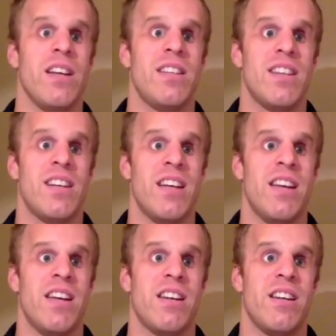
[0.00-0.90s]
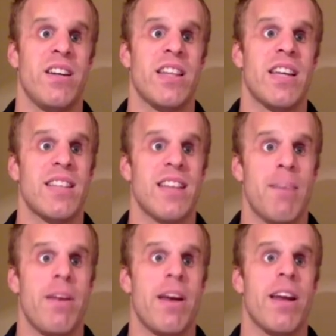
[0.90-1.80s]
done, at that
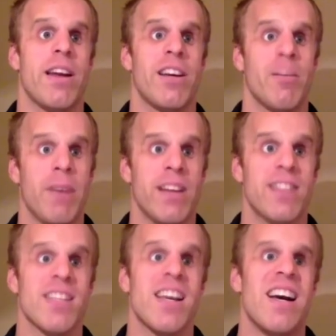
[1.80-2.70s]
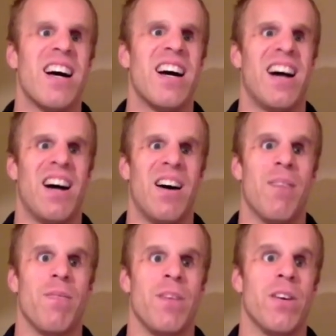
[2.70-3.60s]
time, 9
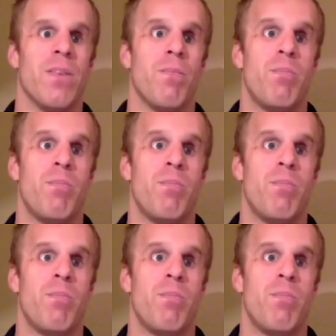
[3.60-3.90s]
Ironmans,